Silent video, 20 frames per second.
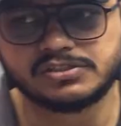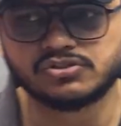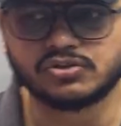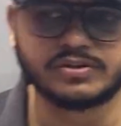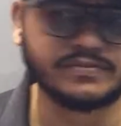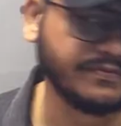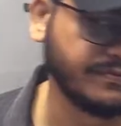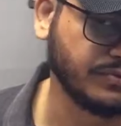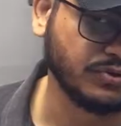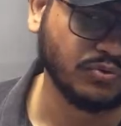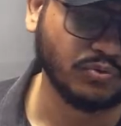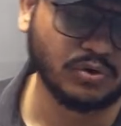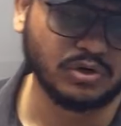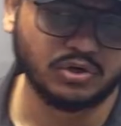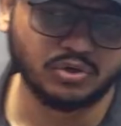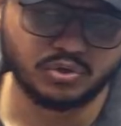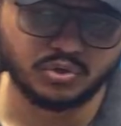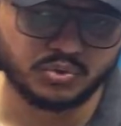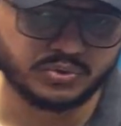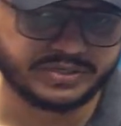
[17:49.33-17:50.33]
So if you want
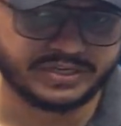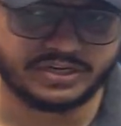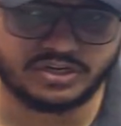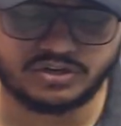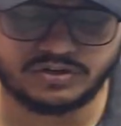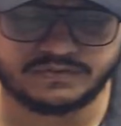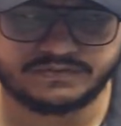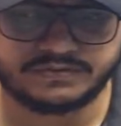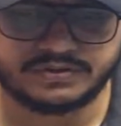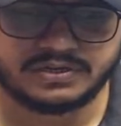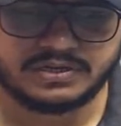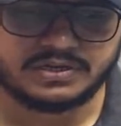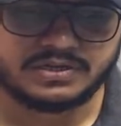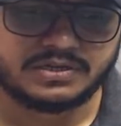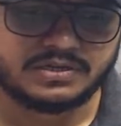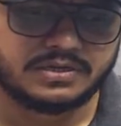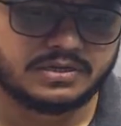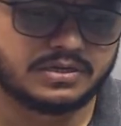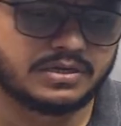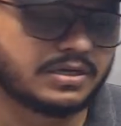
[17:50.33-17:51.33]
to use any of
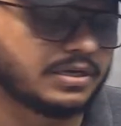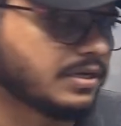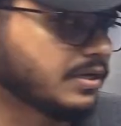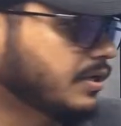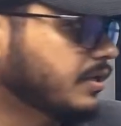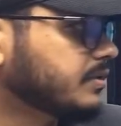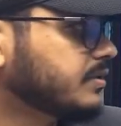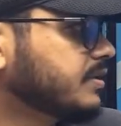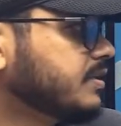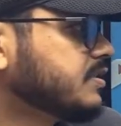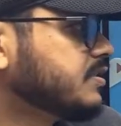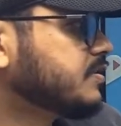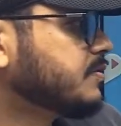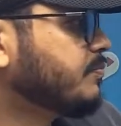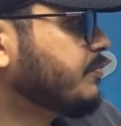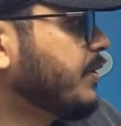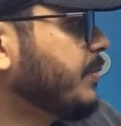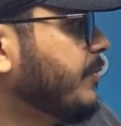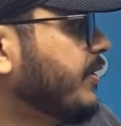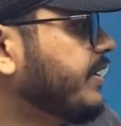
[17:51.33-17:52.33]
these
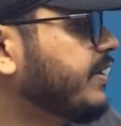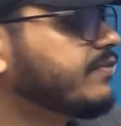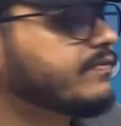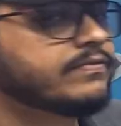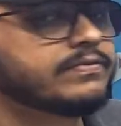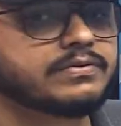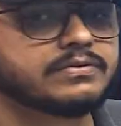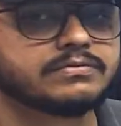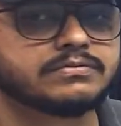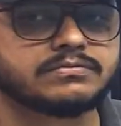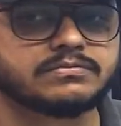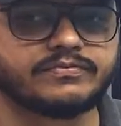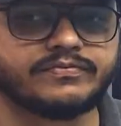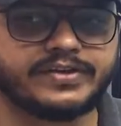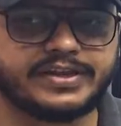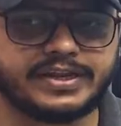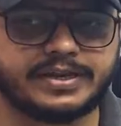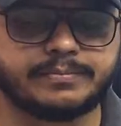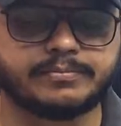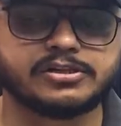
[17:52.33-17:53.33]
primitive
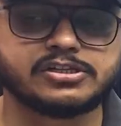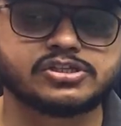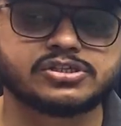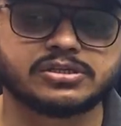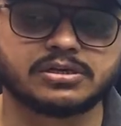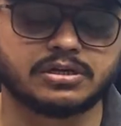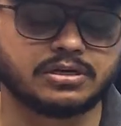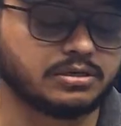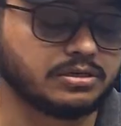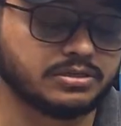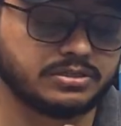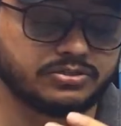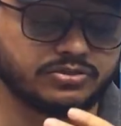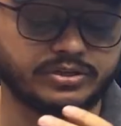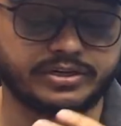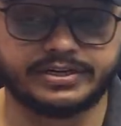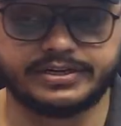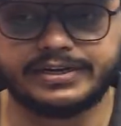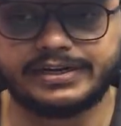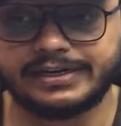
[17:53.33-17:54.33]
variables,
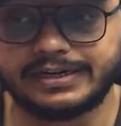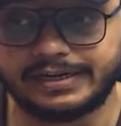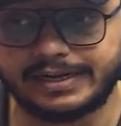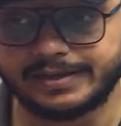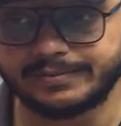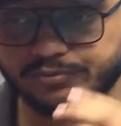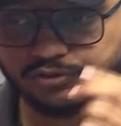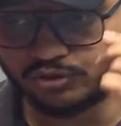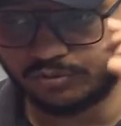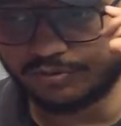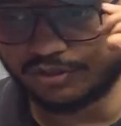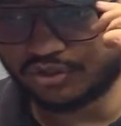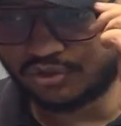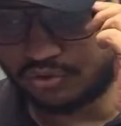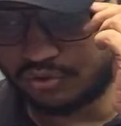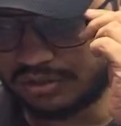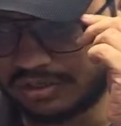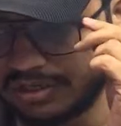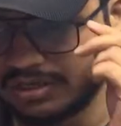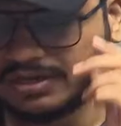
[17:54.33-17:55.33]
data types to be
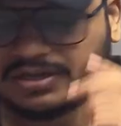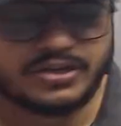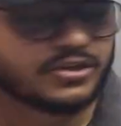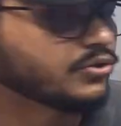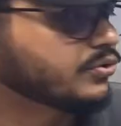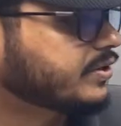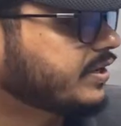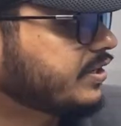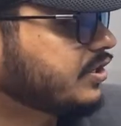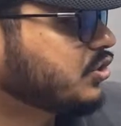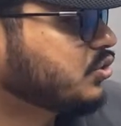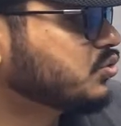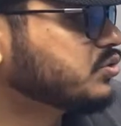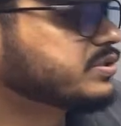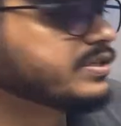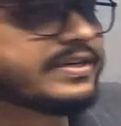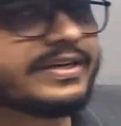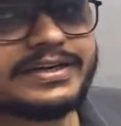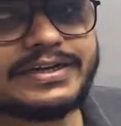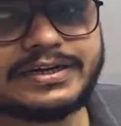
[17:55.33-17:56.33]
stored, you can use
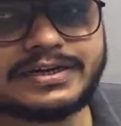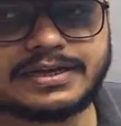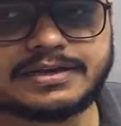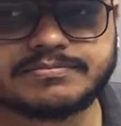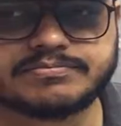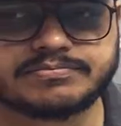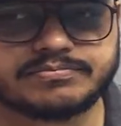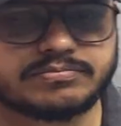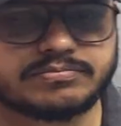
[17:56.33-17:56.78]
the data type,